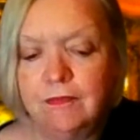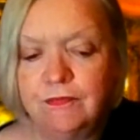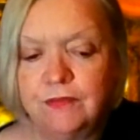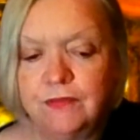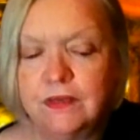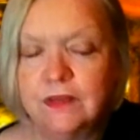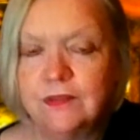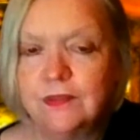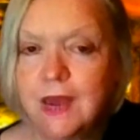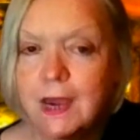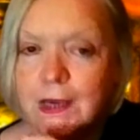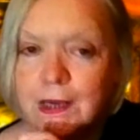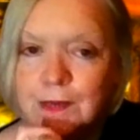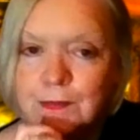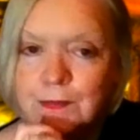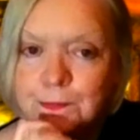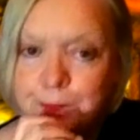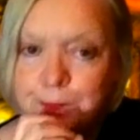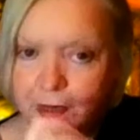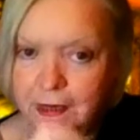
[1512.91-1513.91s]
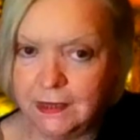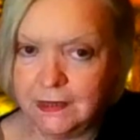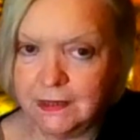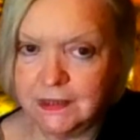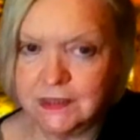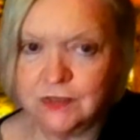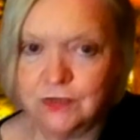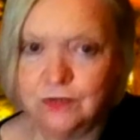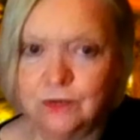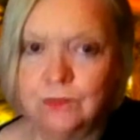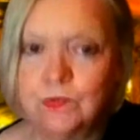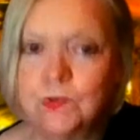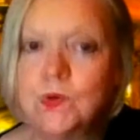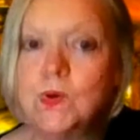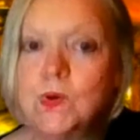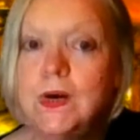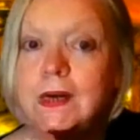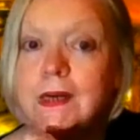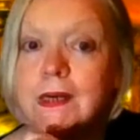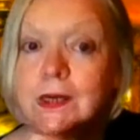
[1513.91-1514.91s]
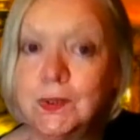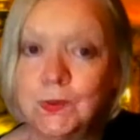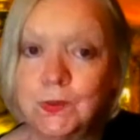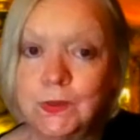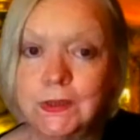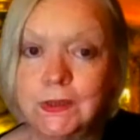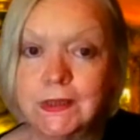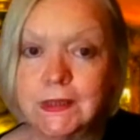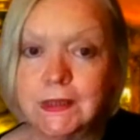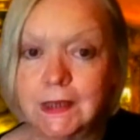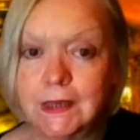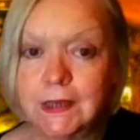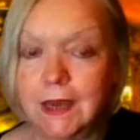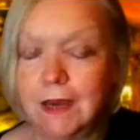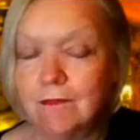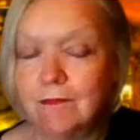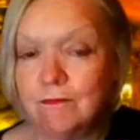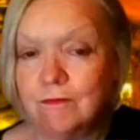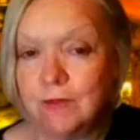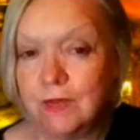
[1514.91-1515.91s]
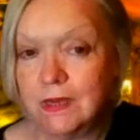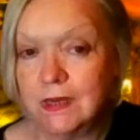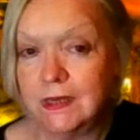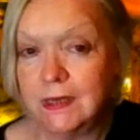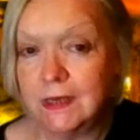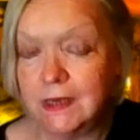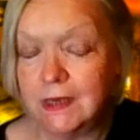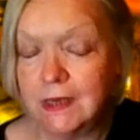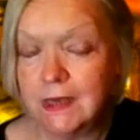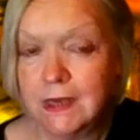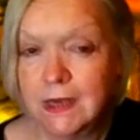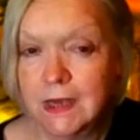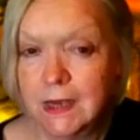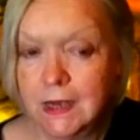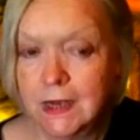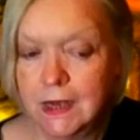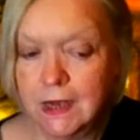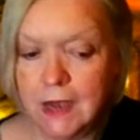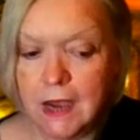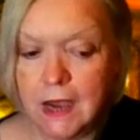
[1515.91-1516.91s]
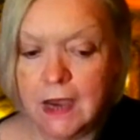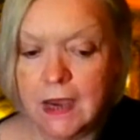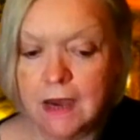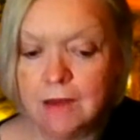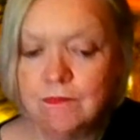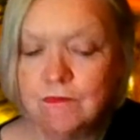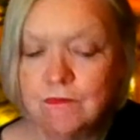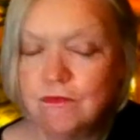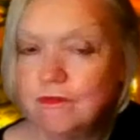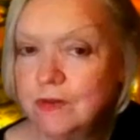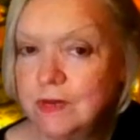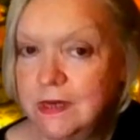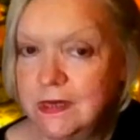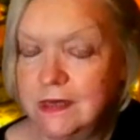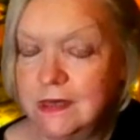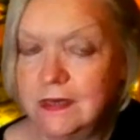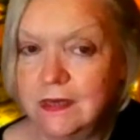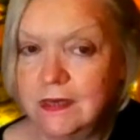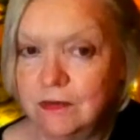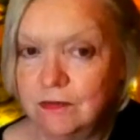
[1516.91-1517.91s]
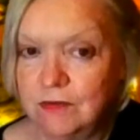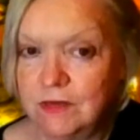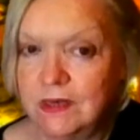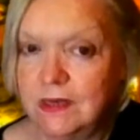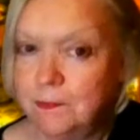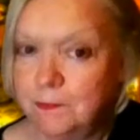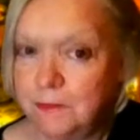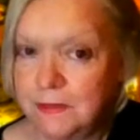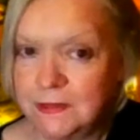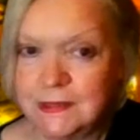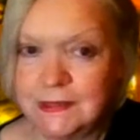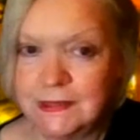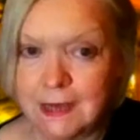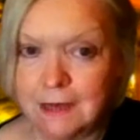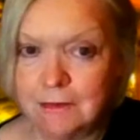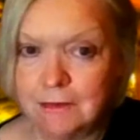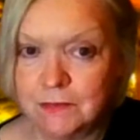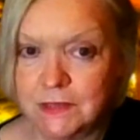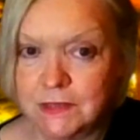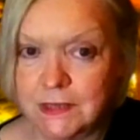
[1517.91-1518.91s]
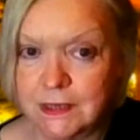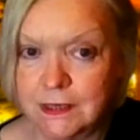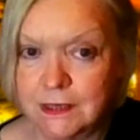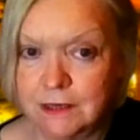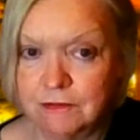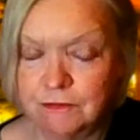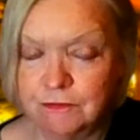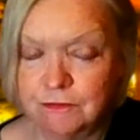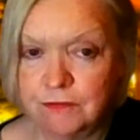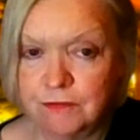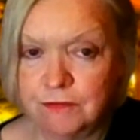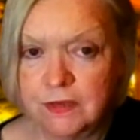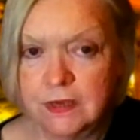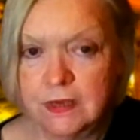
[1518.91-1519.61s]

i feel that i can pick this up quite quickly i'm really i am really really perceptive